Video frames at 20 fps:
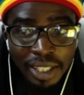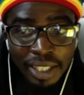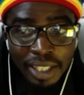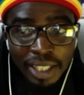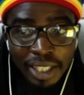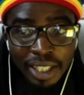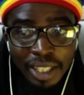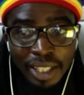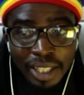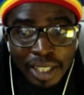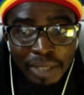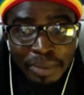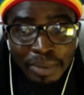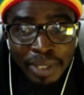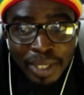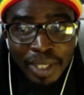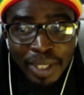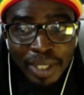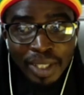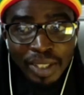
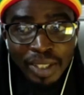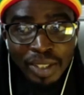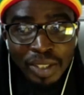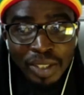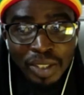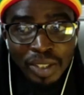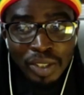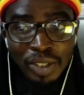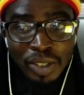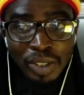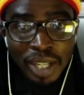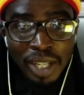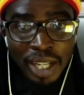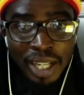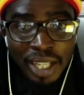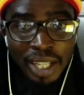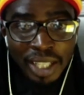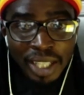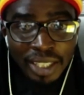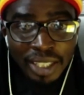Because you
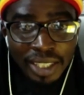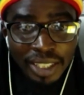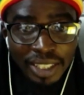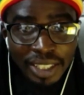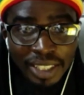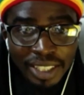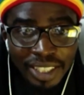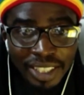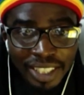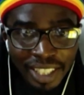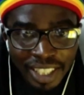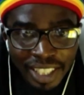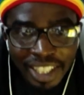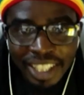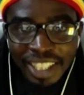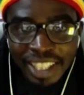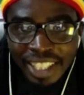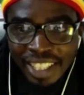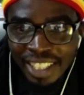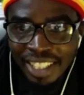are,
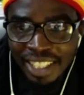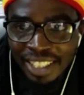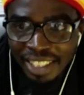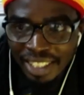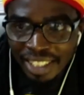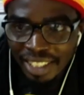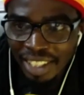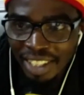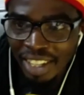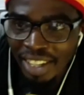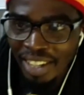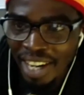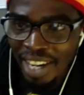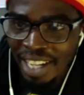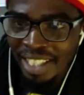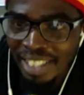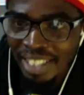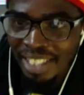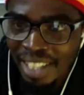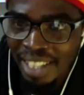all
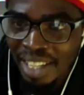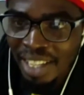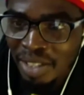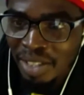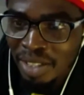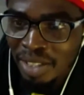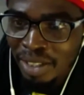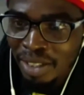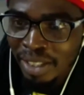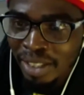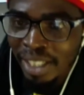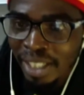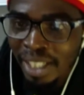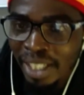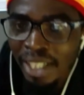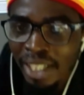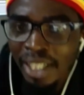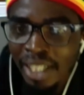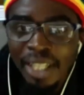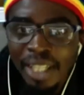right, that's good.
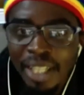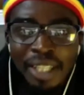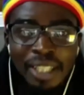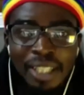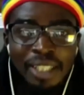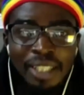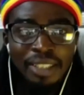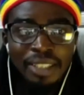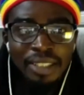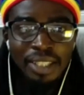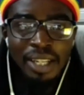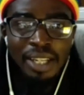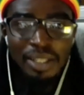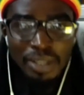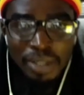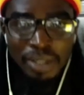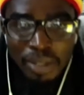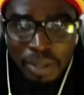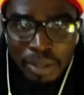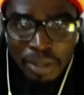That's
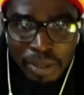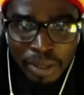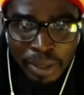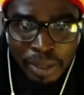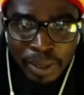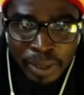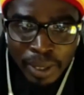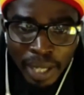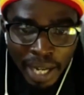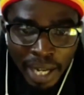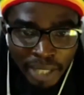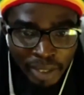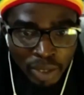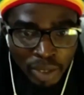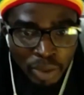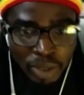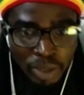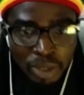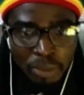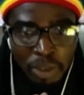good to know. I just
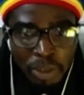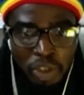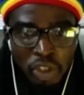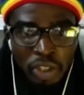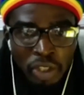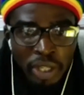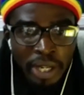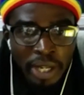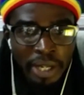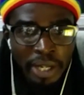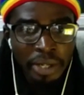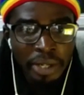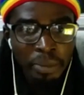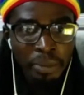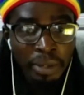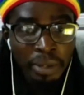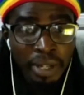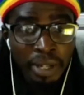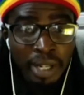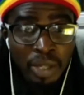want to be sure you're hearing
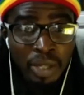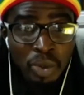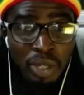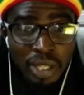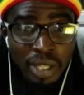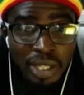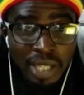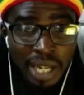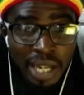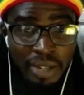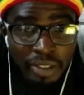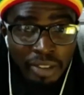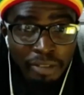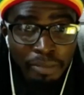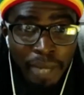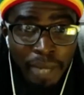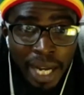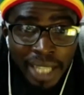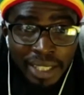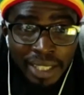me. The network is kind of
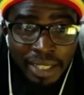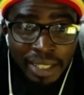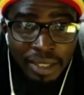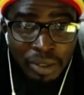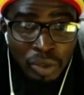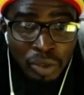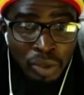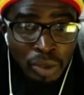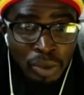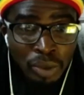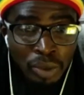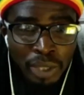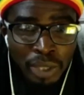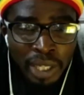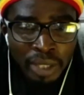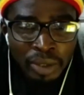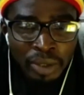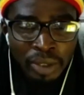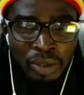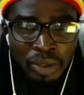bad, so we are
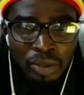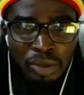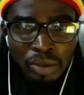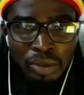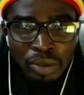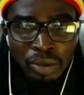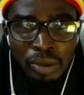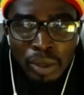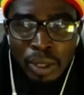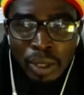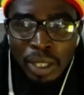going to